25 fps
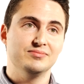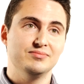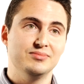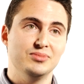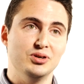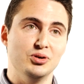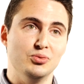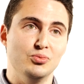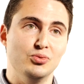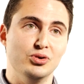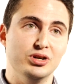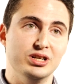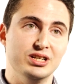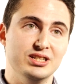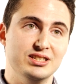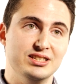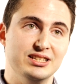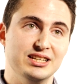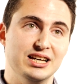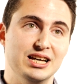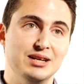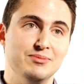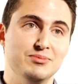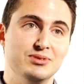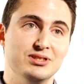at Woody's,
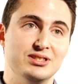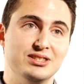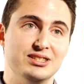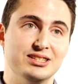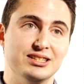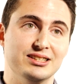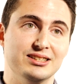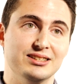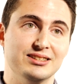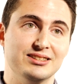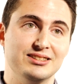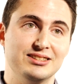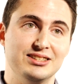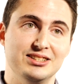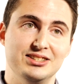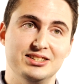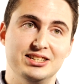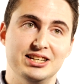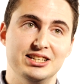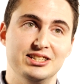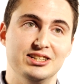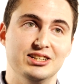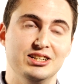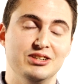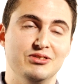the aim is to
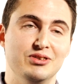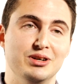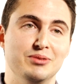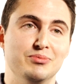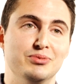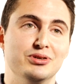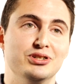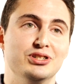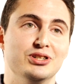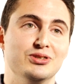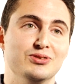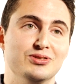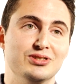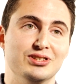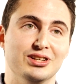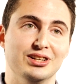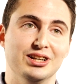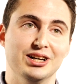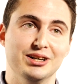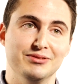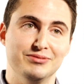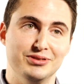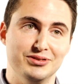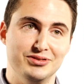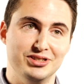continually reproduce the
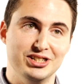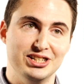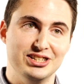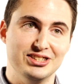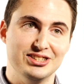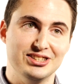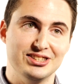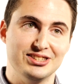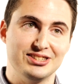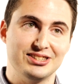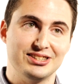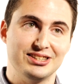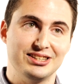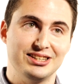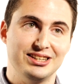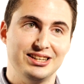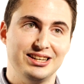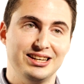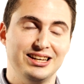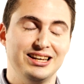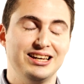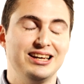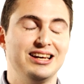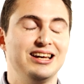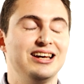life of Jesus,
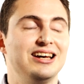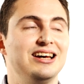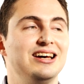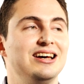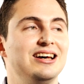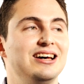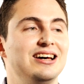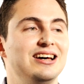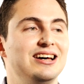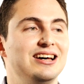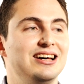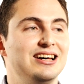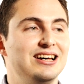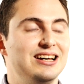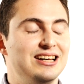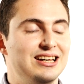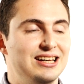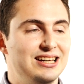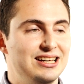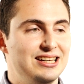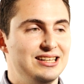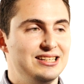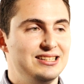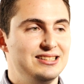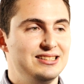
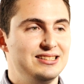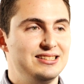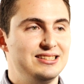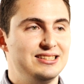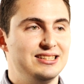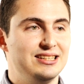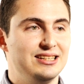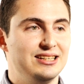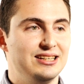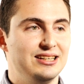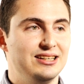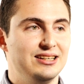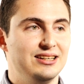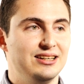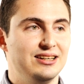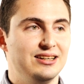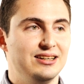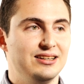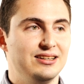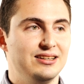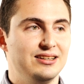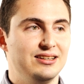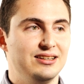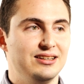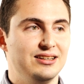and
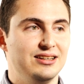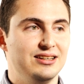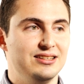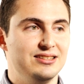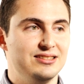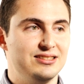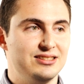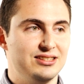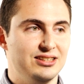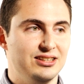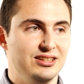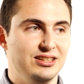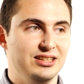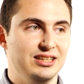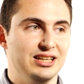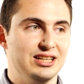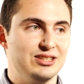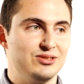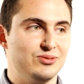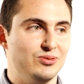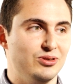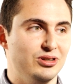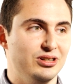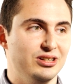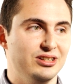certainly
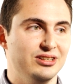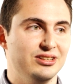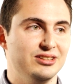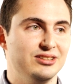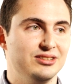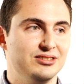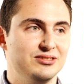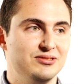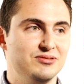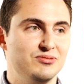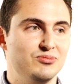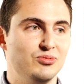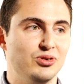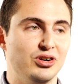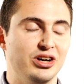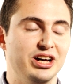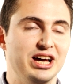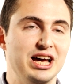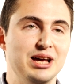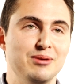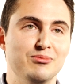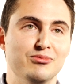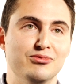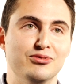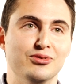that's what I
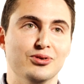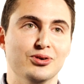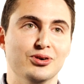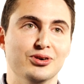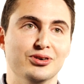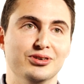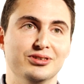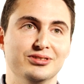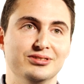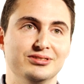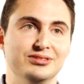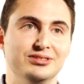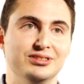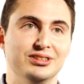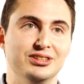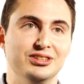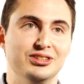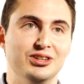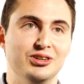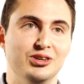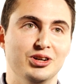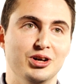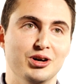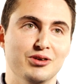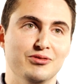aim for. I
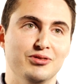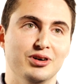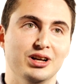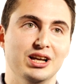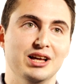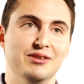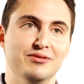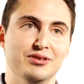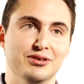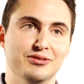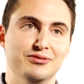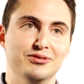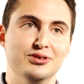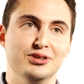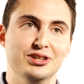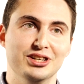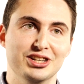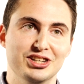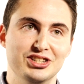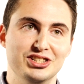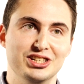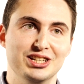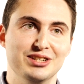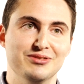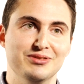don't know if I'll ever fully
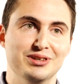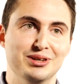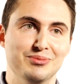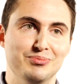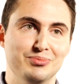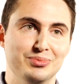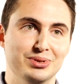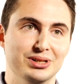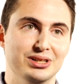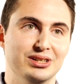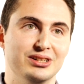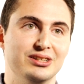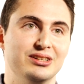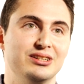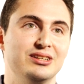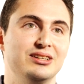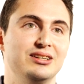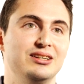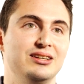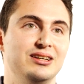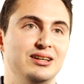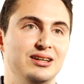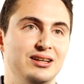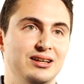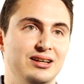achieve it, but
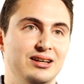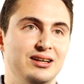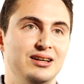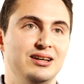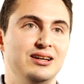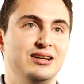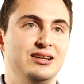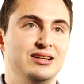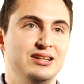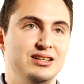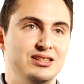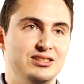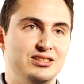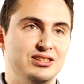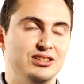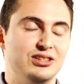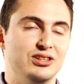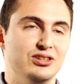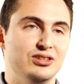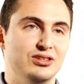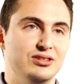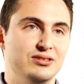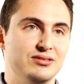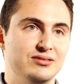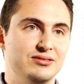it's a
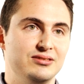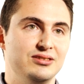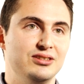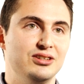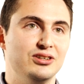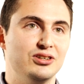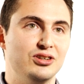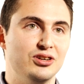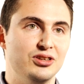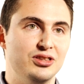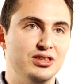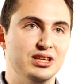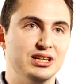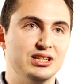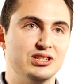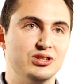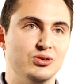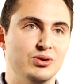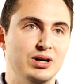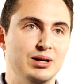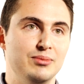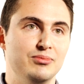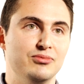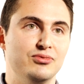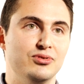good thing
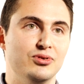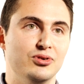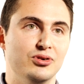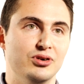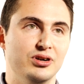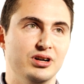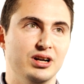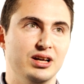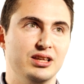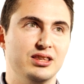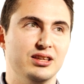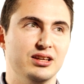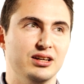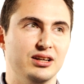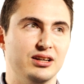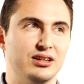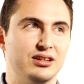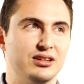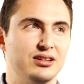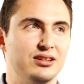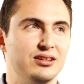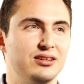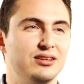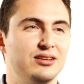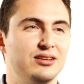to aim for. And I think